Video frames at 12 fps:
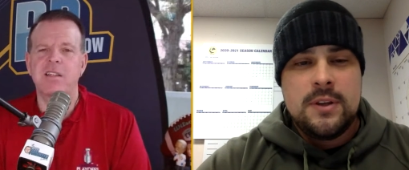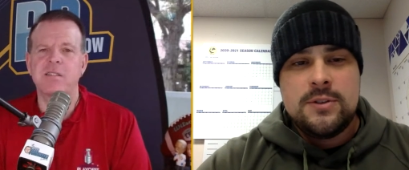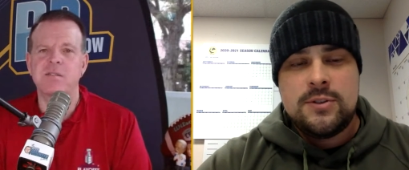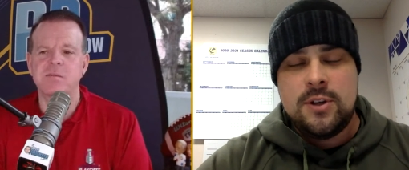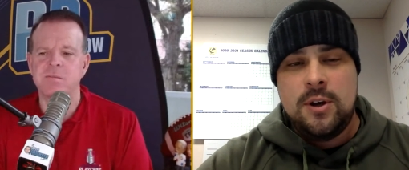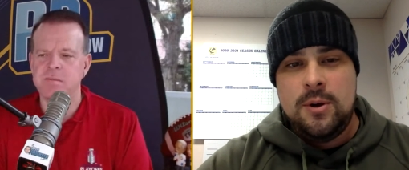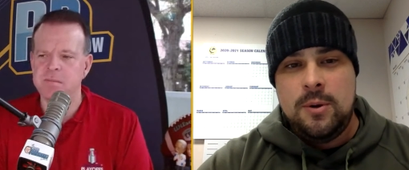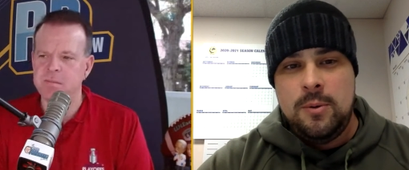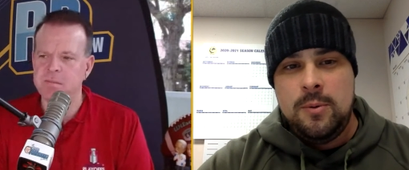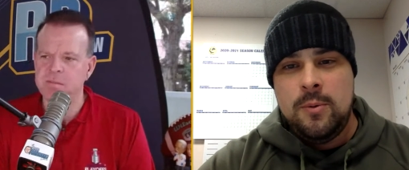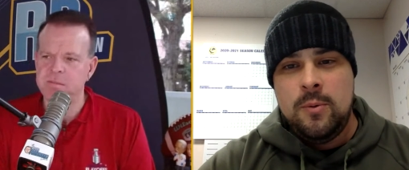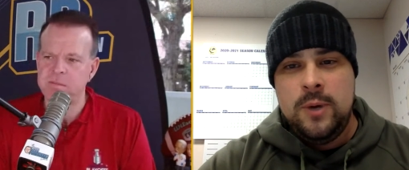
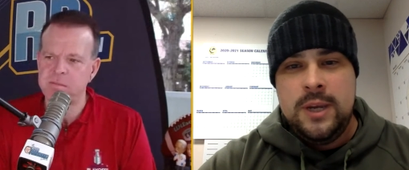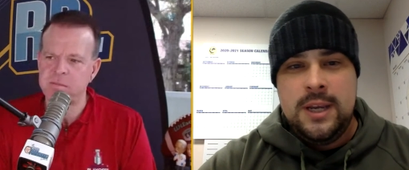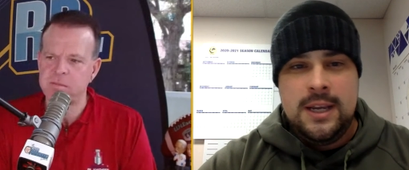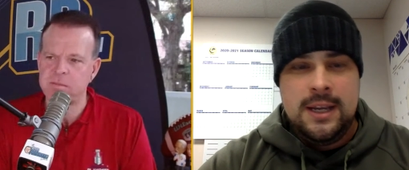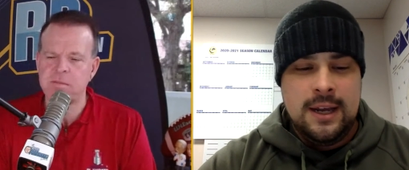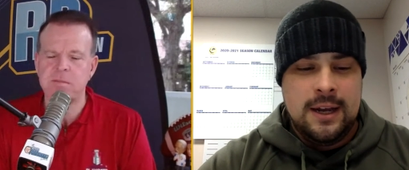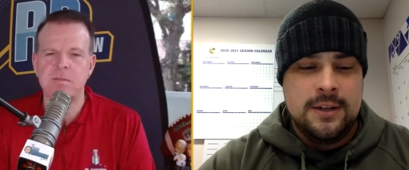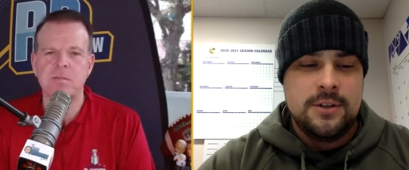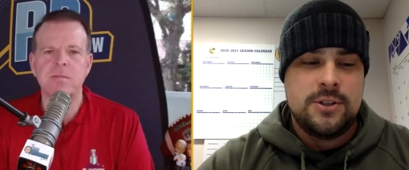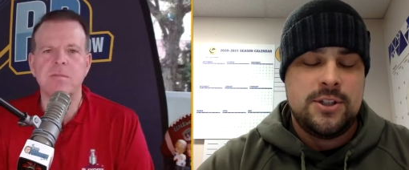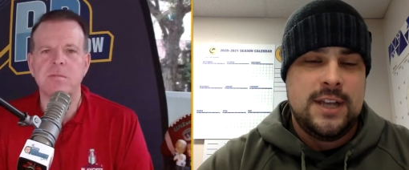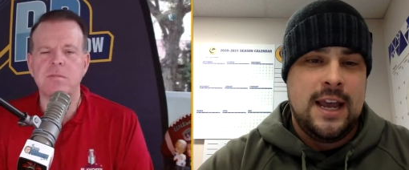Speaker 1: So we
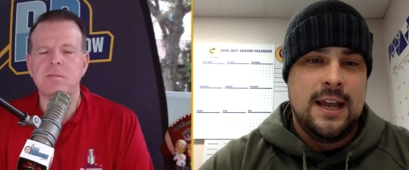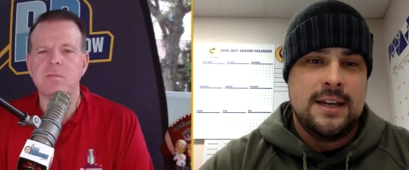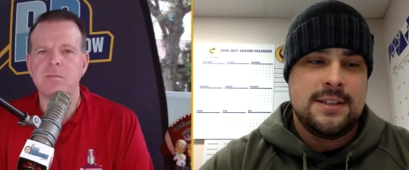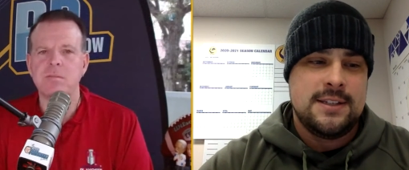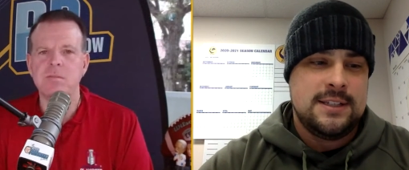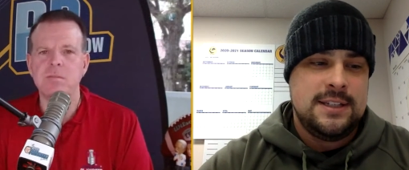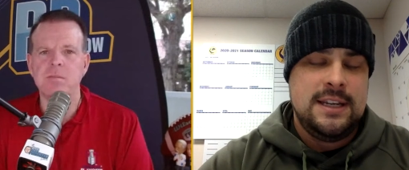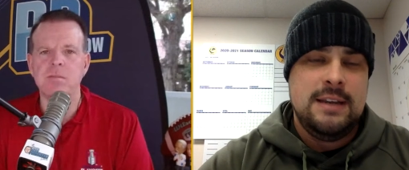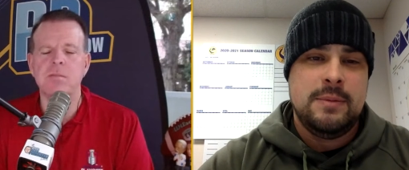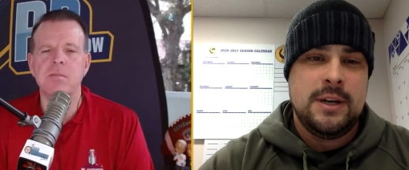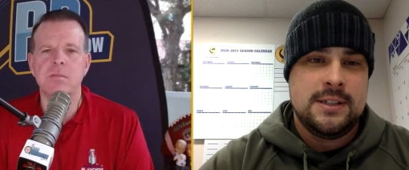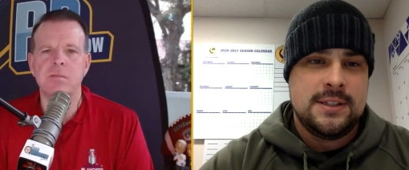understand as a
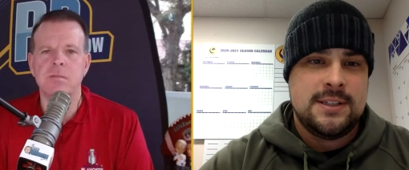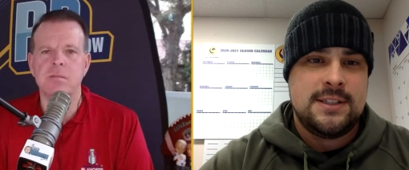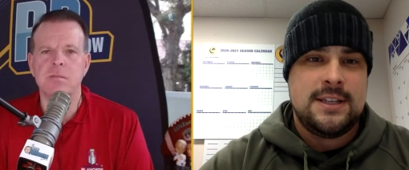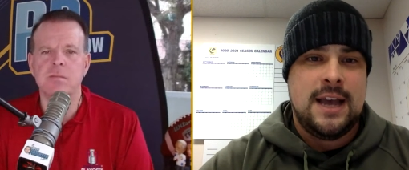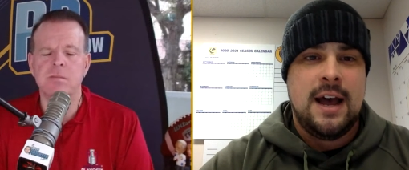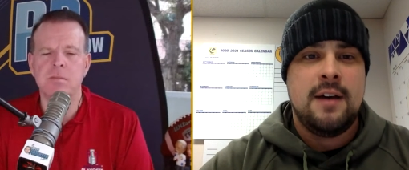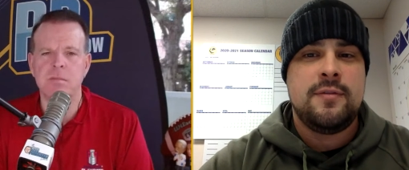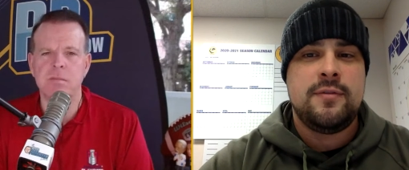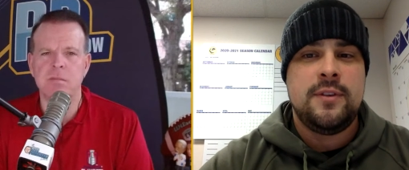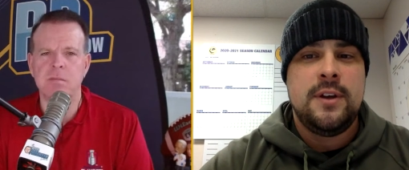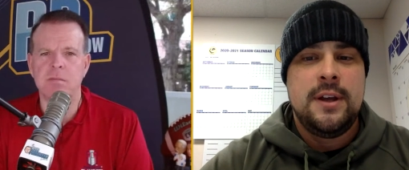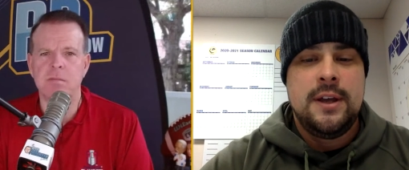team and as a
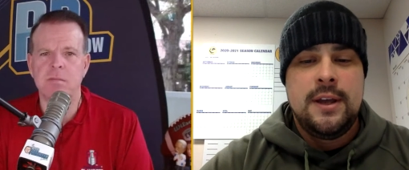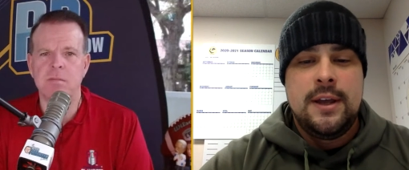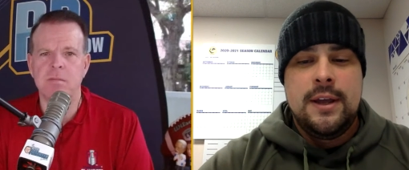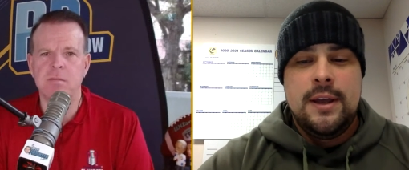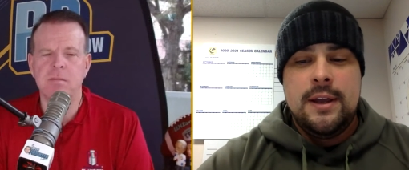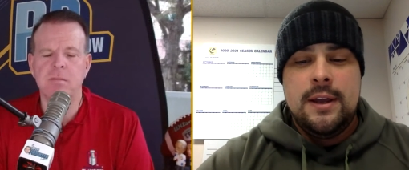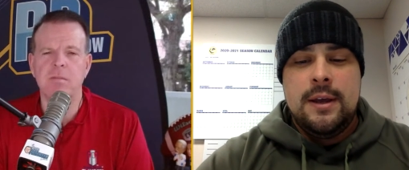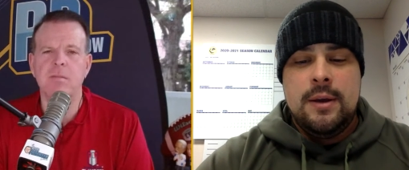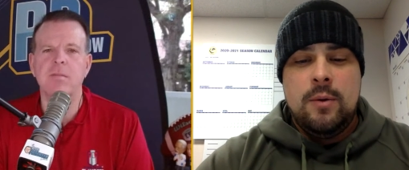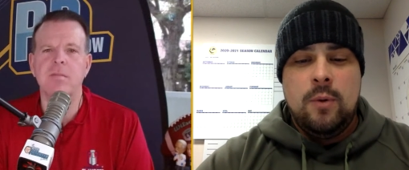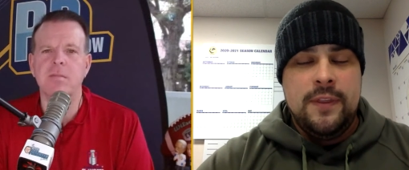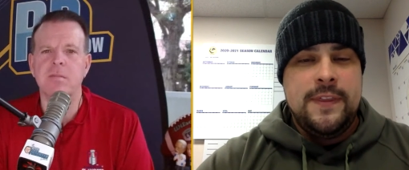staff
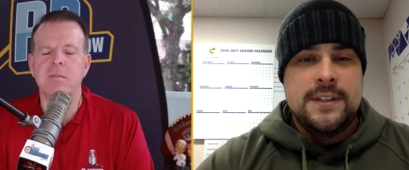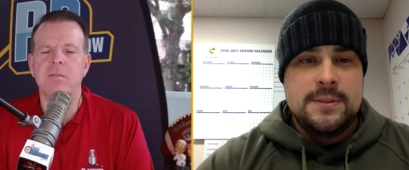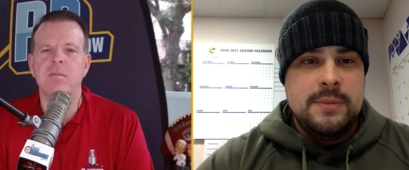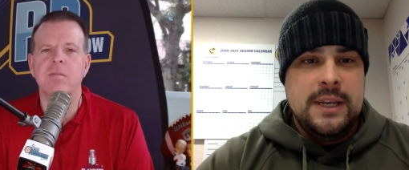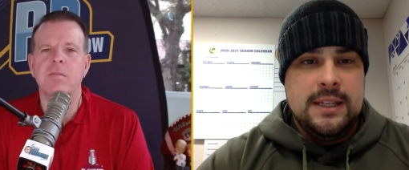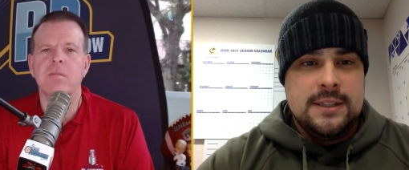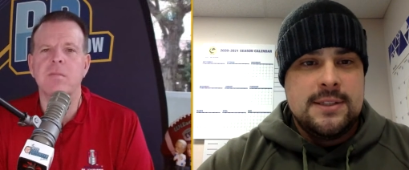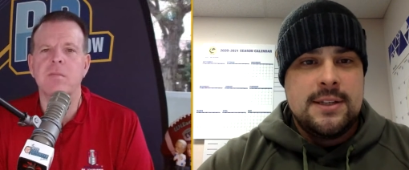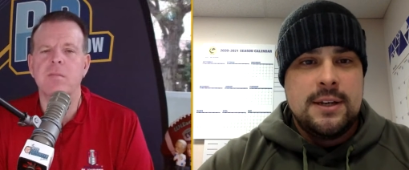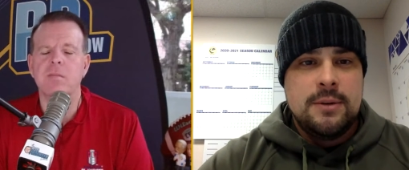what this means.